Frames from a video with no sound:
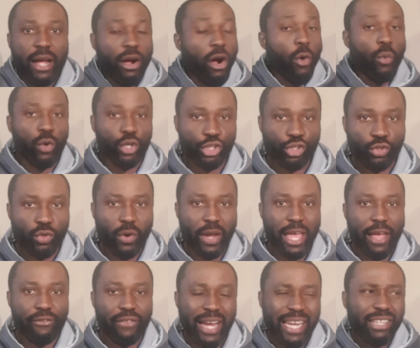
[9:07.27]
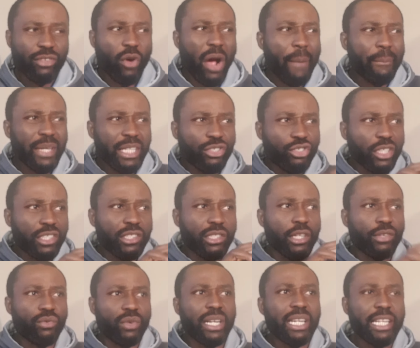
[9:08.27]
or whatsoever you know i mean just
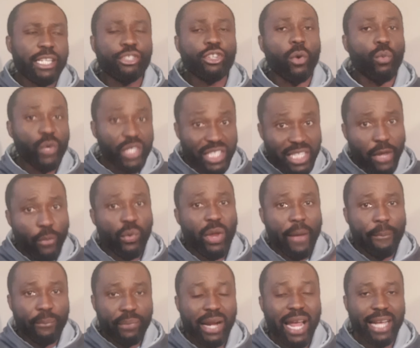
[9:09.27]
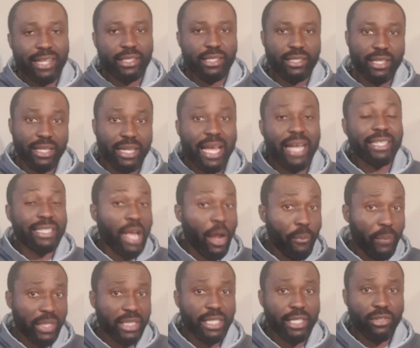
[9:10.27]
the religion which they were practicing at
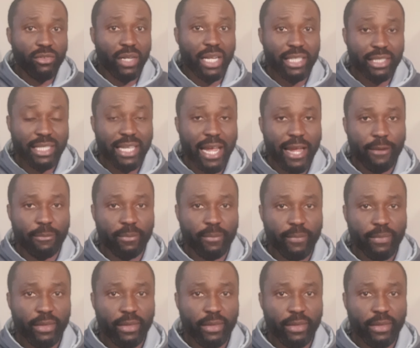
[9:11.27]
that particular time